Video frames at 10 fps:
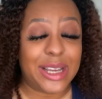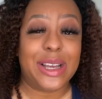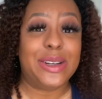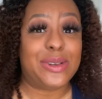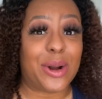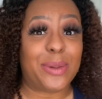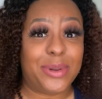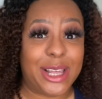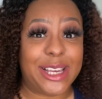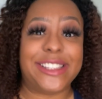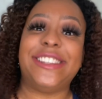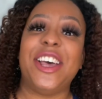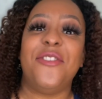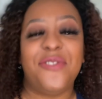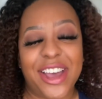dark place.
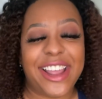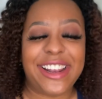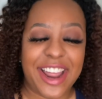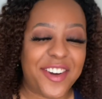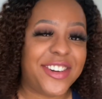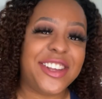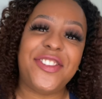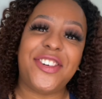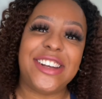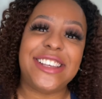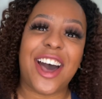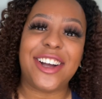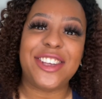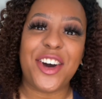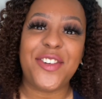But now we're looking forward to
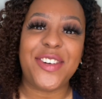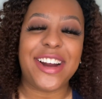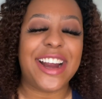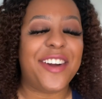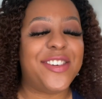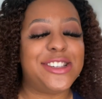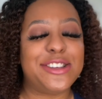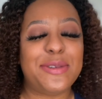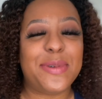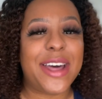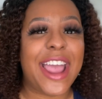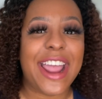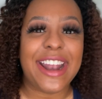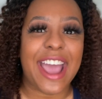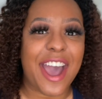October, and we're just going to
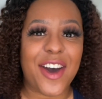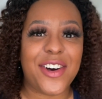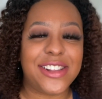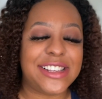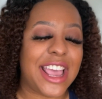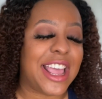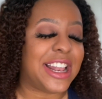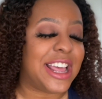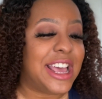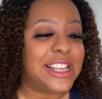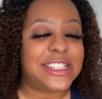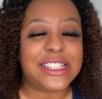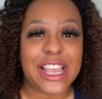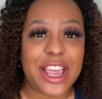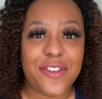plan out and
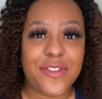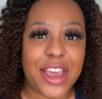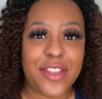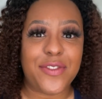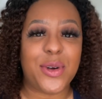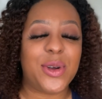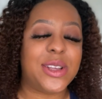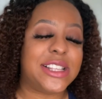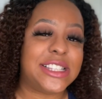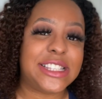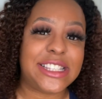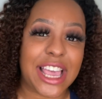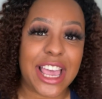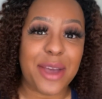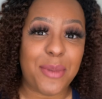stay faithful,
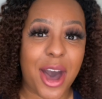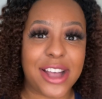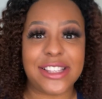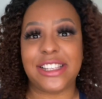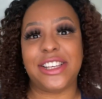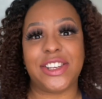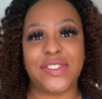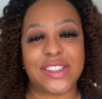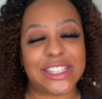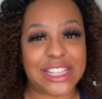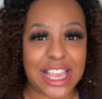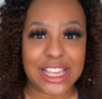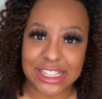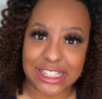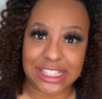stay positive, stay
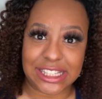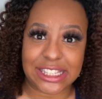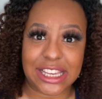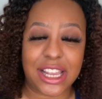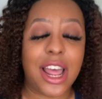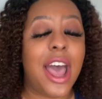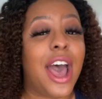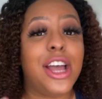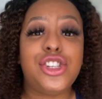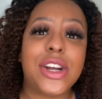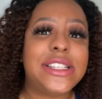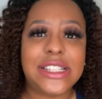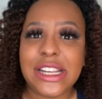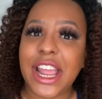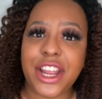consistent. Address the
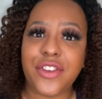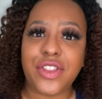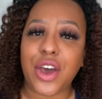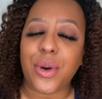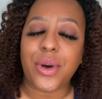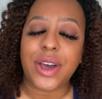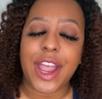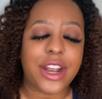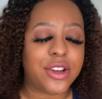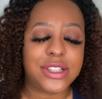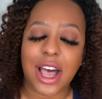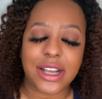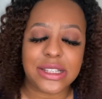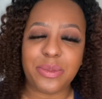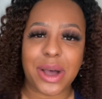negative though, okay? No
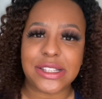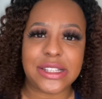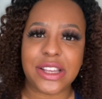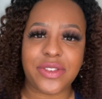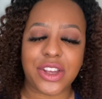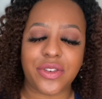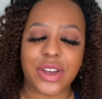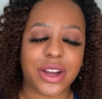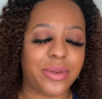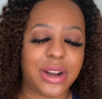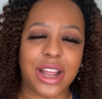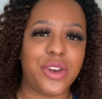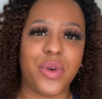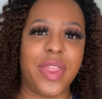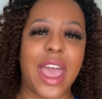toxic positivity over here. We're not
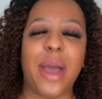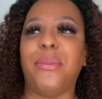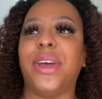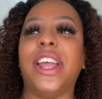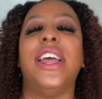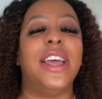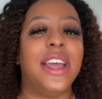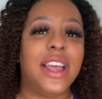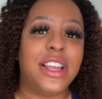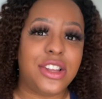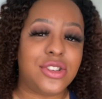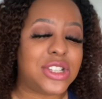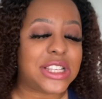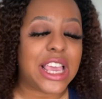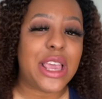doing that. But, you know,
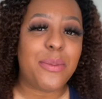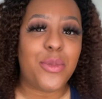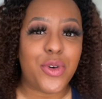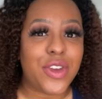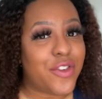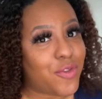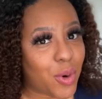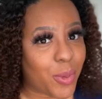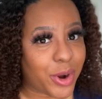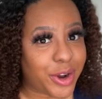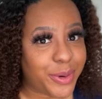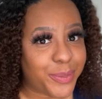just keep moving forward.